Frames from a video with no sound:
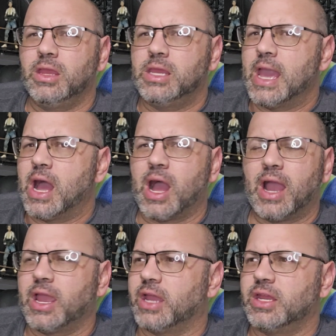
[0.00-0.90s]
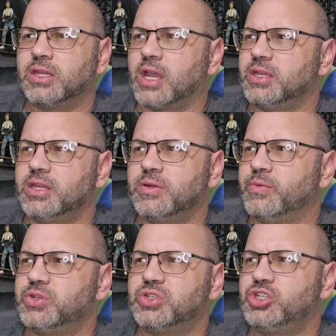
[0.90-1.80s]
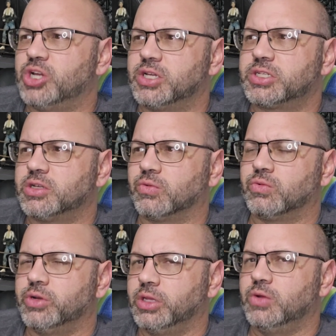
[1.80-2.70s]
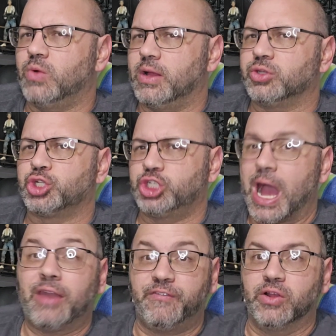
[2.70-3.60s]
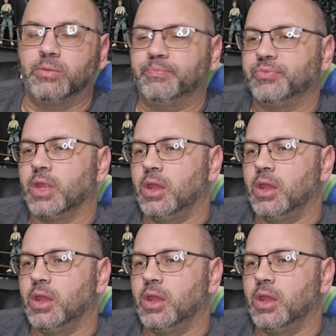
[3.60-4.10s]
It was just a really well-shot film.